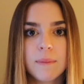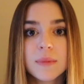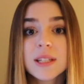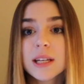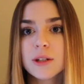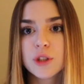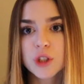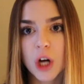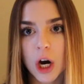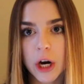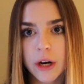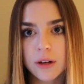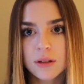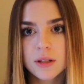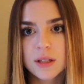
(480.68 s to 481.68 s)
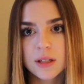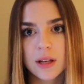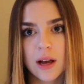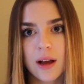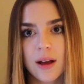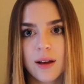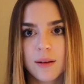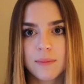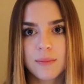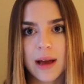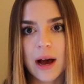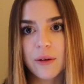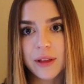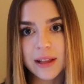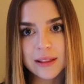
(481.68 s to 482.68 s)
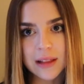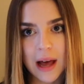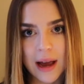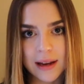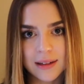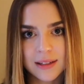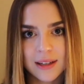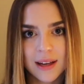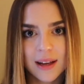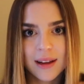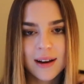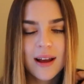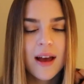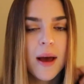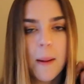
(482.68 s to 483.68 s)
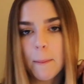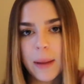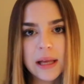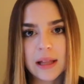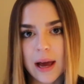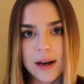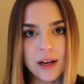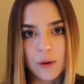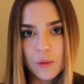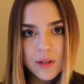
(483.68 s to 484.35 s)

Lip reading: did darts, how they lined it. My lining